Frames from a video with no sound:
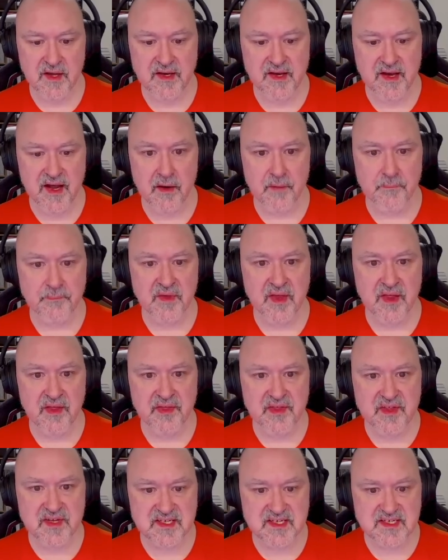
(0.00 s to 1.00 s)
Now,
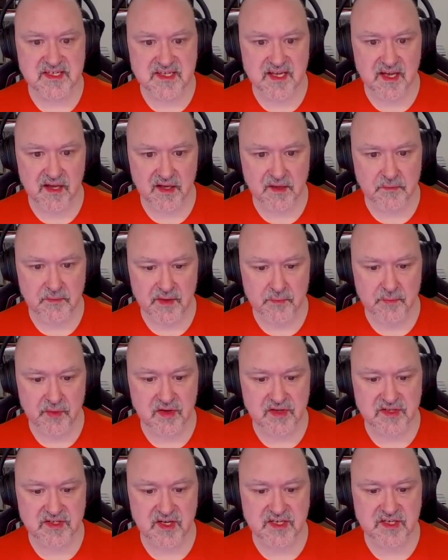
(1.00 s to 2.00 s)
this is telling me
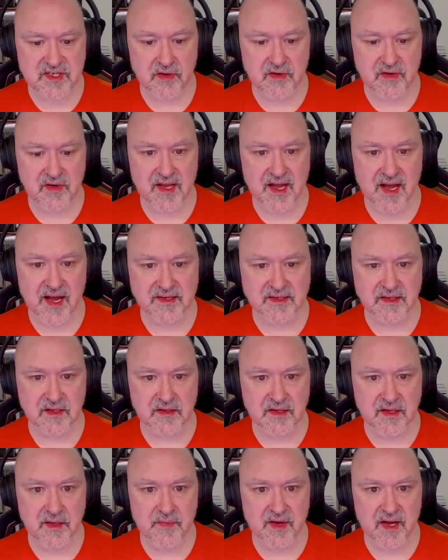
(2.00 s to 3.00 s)
because I don't can't
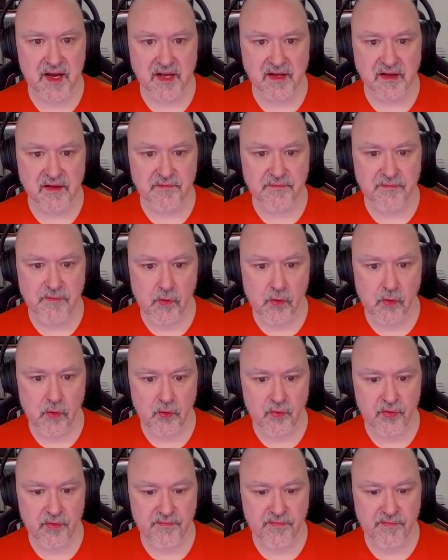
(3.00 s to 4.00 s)
eliminate the 4
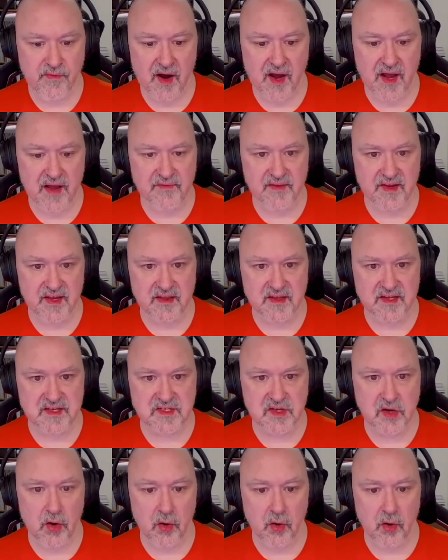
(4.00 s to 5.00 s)
or the 5 in this
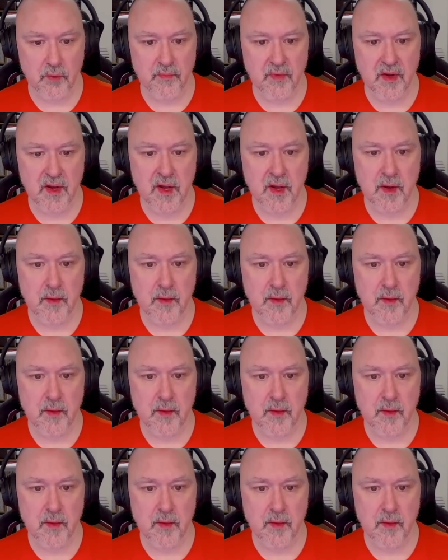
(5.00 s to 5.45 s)
column,